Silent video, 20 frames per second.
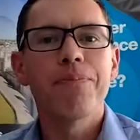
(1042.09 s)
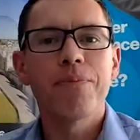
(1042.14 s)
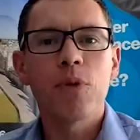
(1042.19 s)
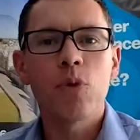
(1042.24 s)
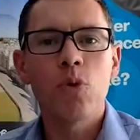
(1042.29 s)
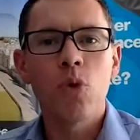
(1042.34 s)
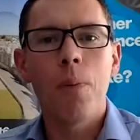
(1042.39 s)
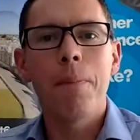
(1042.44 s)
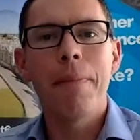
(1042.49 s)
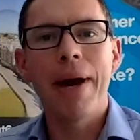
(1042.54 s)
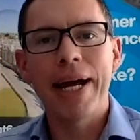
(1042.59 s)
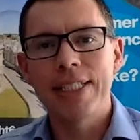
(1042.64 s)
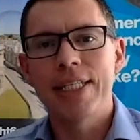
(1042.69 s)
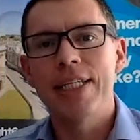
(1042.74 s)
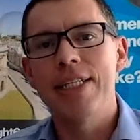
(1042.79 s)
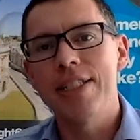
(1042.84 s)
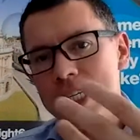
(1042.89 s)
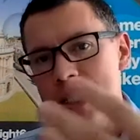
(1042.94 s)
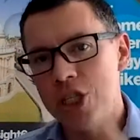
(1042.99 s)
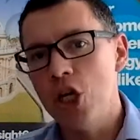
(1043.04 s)
What
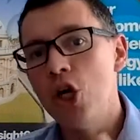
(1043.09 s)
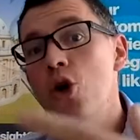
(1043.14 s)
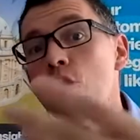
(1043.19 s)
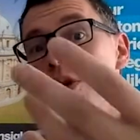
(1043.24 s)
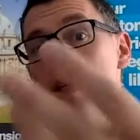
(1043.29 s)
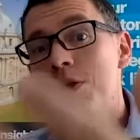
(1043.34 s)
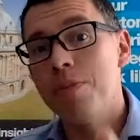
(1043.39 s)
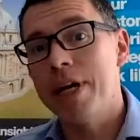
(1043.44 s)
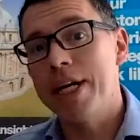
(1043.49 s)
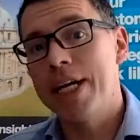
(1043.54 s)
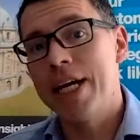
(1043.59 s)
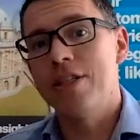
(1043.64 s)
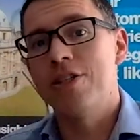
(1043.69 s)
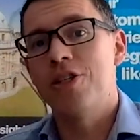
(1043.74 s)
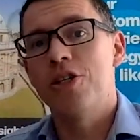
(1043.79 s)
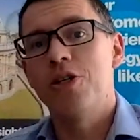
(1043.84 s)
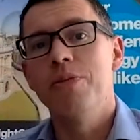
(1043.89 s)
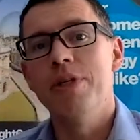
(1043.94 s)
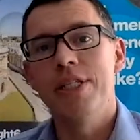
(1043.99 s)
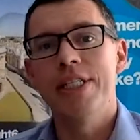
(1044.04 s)
matters is you as my
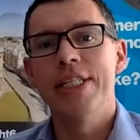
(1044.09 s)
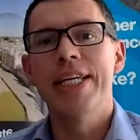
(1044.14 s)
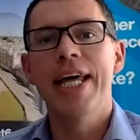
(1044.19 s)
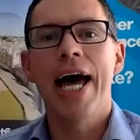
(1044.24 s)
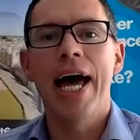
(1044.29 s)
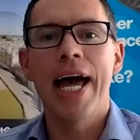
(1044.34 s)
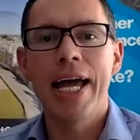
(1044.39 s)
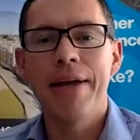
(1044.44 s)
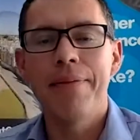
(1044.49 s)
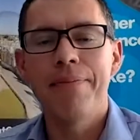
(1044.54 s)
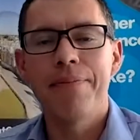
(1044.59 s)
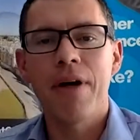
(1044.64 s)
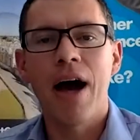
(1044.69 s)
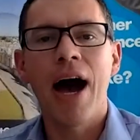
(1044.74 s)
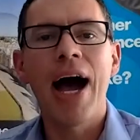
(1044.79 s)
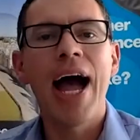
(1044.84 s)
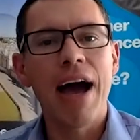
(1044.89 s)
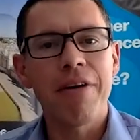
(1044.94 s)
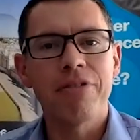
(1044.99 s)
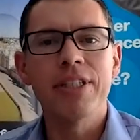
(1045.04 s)
customers today, I
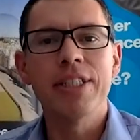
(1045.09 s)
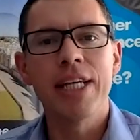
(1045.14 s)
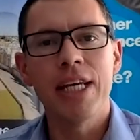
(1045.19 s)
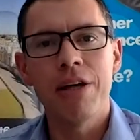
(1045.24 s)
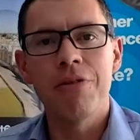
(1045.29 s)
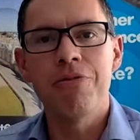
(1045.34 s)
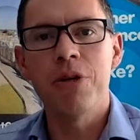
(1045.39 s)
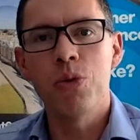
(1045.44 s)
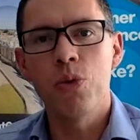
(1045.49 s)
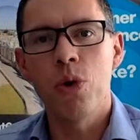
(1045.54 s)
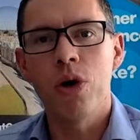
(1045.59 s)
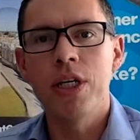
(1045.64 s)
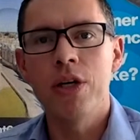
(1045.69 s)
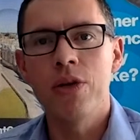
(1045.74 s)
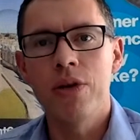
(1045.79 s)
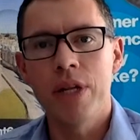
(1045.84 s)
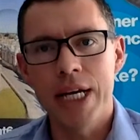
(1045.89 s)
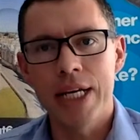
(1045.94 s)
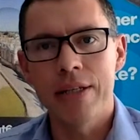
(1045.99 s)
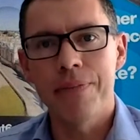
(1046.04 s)
haven't delivered what you
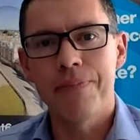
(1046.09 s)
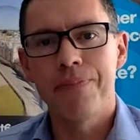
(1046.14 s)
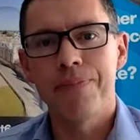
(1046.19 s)
need.